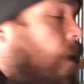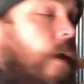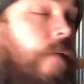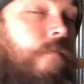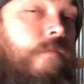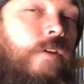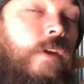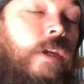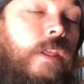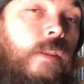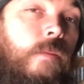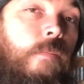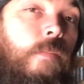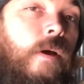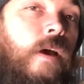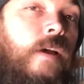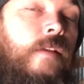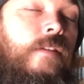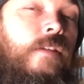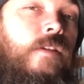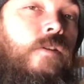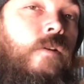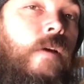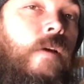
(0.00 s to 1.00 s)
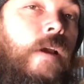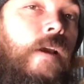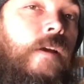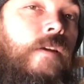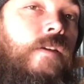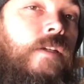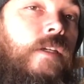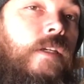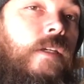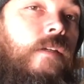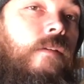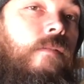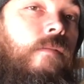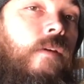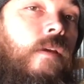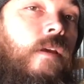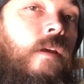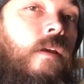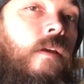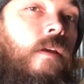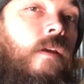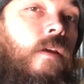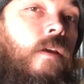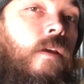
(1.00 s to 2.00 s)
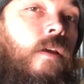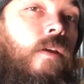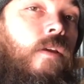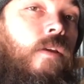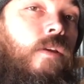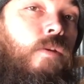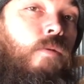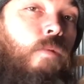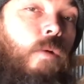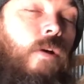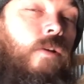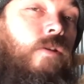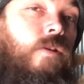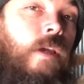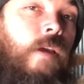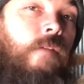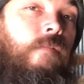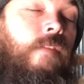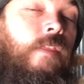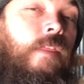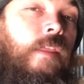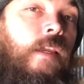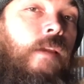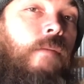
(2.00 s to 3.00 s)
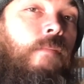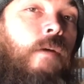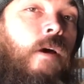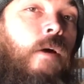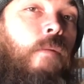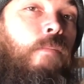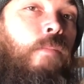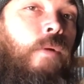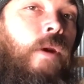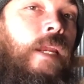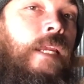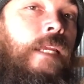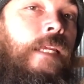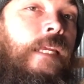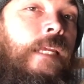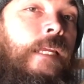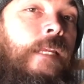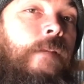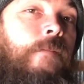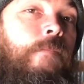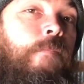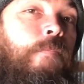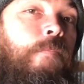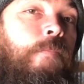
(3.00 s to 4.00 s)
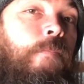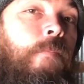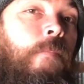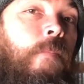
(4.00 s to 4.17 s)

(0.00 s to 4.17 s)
Now if you're getting the Posi-Traction, you also have to think about braking.